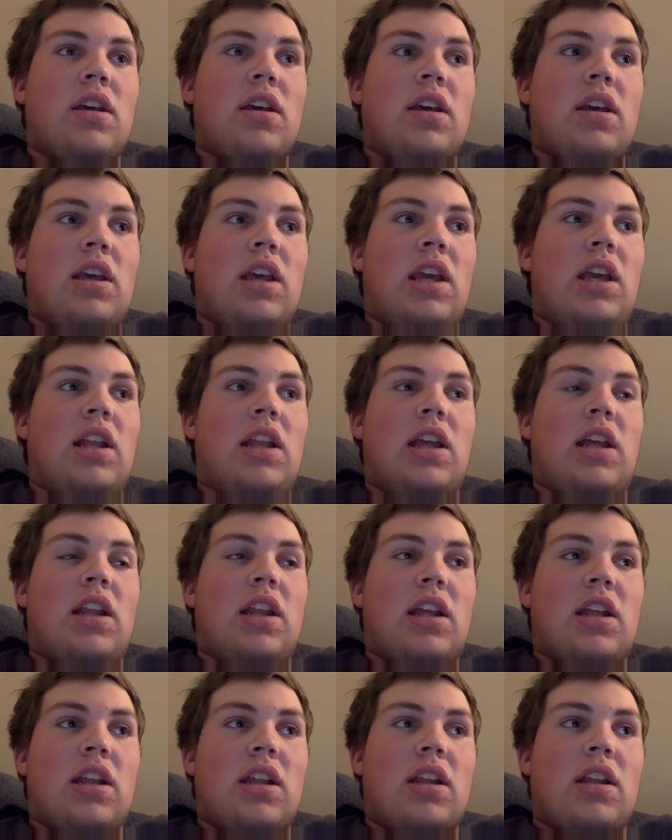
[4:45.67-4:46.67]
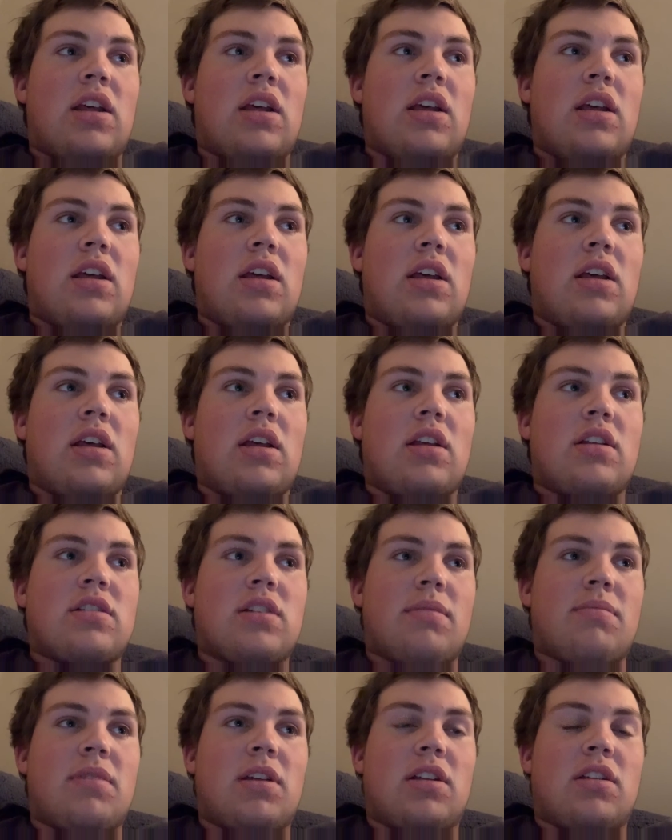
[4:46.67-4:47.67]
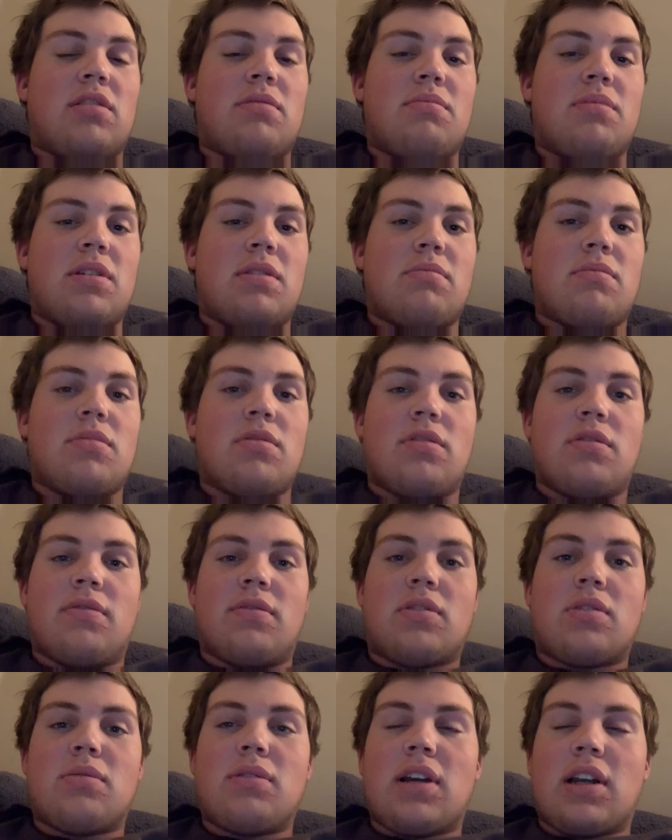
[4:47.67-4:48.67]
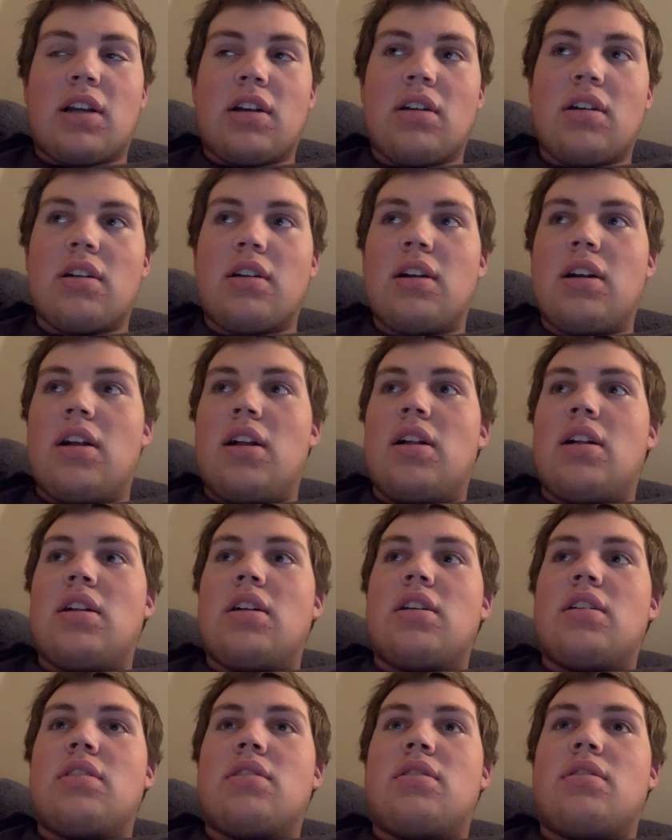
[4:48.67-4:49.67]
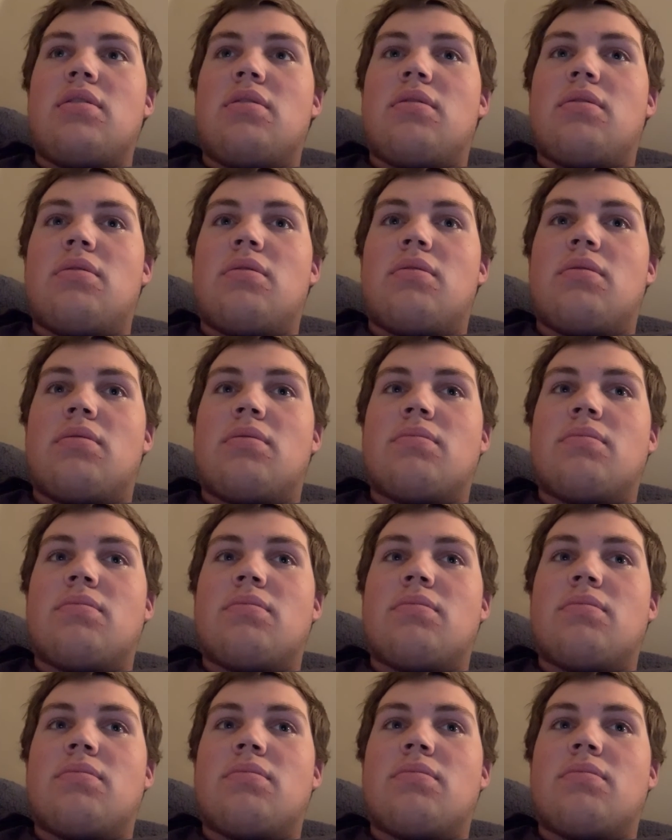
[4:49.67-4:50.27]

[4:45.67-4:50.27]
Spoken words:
he needed something to be moved quicker to,